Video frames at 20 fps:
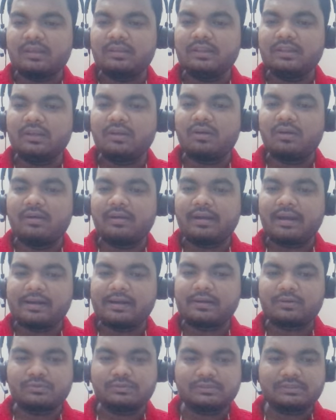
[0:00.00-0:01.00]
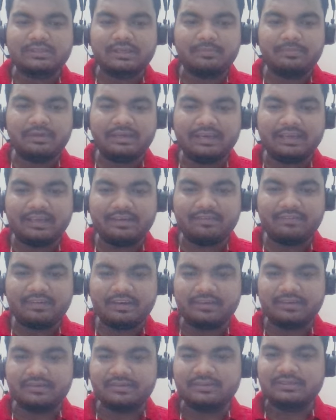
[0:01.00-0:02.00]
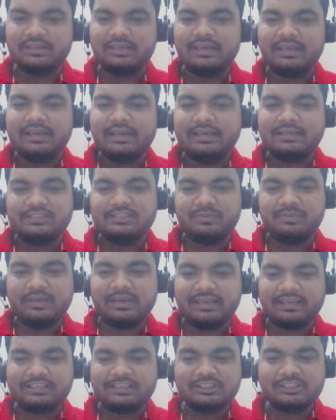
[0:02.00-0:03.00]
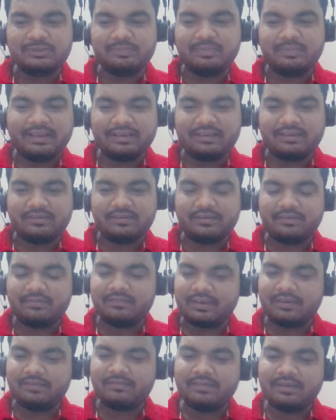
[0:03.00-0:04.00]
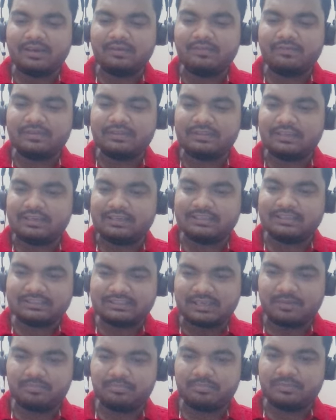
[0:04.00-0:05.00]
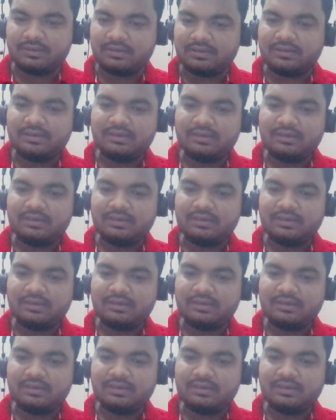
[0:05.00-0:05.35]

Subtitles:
The contract rules are being given here, it has been explained very well with an example